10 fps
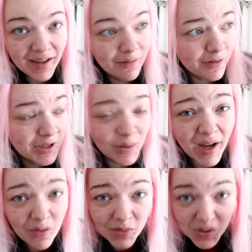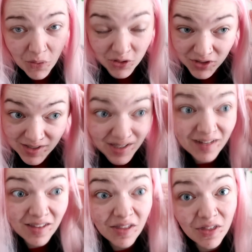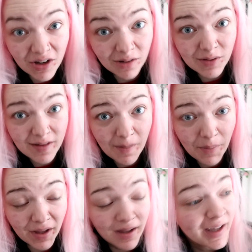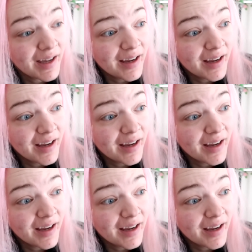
and for you guys when you watch this it's the 3rd of December.